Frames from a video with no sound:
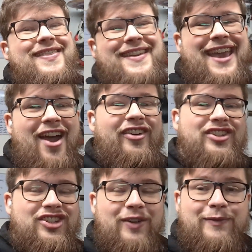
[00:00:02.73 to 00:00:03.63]
in the
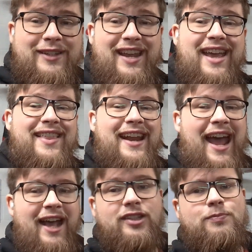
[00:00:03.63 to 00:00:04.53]
garage gym today than it
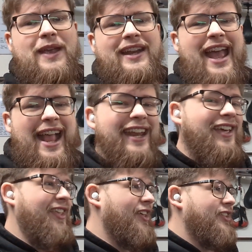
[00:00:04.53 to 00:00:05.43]
has been any
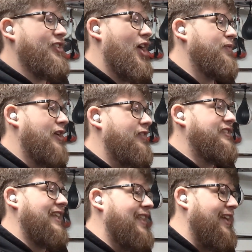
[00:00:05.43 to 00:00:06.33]
of the other times I've
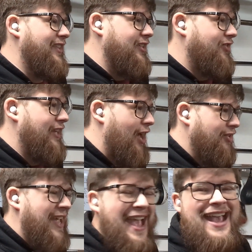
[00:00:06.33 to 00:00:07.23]
said that in these videos.